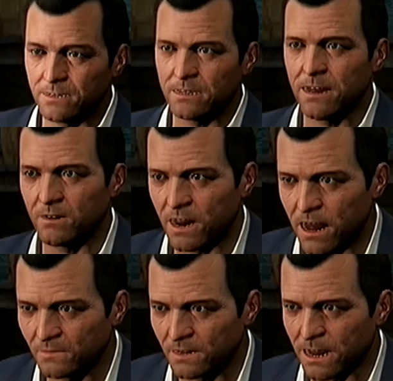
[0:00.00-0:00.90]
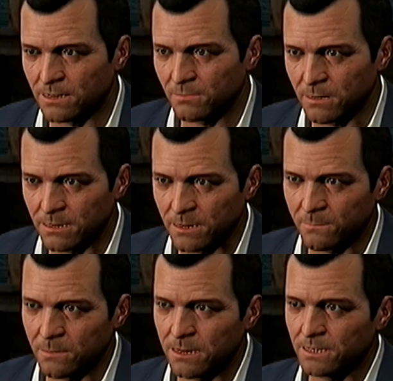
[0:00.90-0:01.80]
Our entire lives together has been
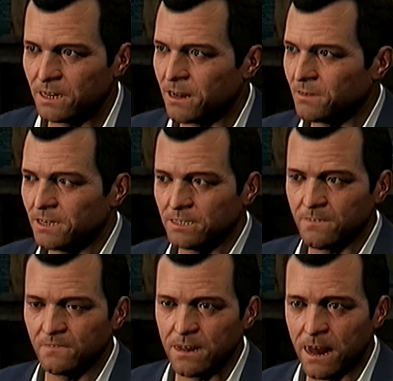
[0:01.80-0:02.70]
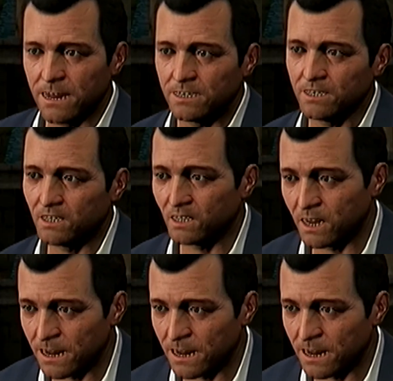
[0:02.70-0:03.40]
nothing but a series of fans and